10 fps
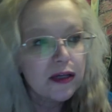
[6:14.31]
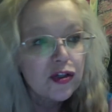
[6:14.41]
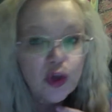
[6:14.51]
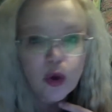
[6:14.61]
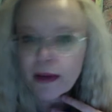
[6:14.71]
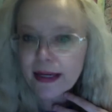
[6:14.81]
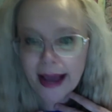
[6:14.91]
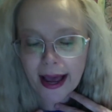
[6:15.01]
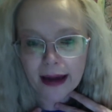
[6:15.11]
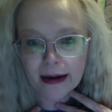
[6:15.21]
And so my
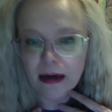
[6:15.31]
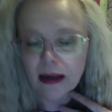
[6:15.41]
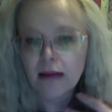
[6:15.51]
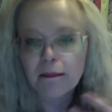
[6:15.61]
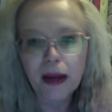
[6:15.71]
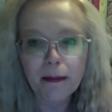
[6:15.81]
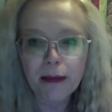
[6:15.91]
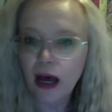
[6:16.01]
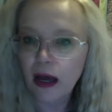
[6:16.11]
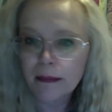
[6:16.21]
dad, my
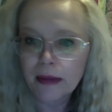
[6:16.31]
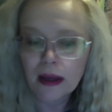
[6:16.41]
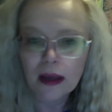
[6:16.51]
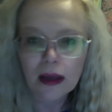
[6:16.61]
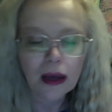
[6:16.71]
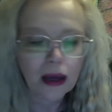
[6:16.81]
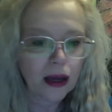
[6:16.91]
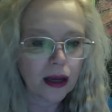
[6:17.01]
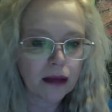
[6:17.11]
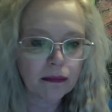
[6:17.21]
mom,
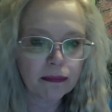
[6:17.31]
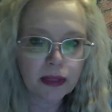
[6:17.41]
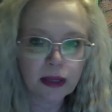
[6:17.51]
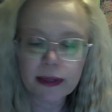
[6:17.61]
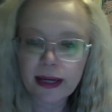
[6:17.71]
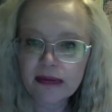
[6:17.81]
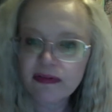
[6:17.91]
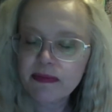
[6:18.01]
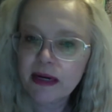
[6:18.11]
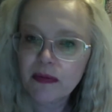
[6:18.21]
I mean,
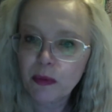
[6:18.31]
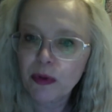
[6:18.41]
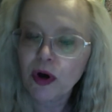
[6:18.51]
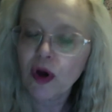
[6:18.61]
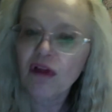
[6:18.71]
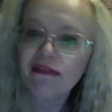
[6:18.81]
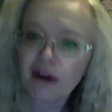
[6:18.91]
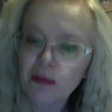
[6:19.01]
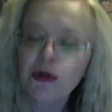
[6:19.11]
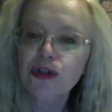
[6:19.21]
everybody, we were all
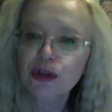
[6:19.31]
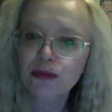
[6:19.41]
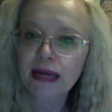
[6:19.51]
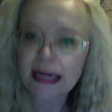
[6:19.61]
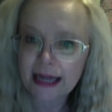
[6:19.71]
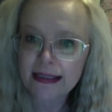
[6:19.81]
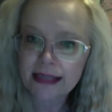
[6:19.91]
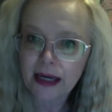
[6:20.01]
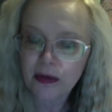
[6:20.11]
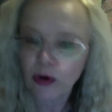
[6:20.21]
farmers on my dad's
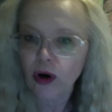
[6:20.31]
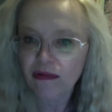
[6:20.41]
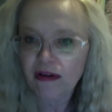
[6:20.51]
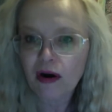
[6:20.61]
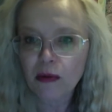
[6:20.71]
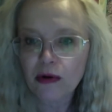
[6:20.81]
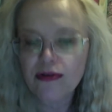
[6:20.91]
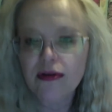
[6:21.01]
side, we're all farmers.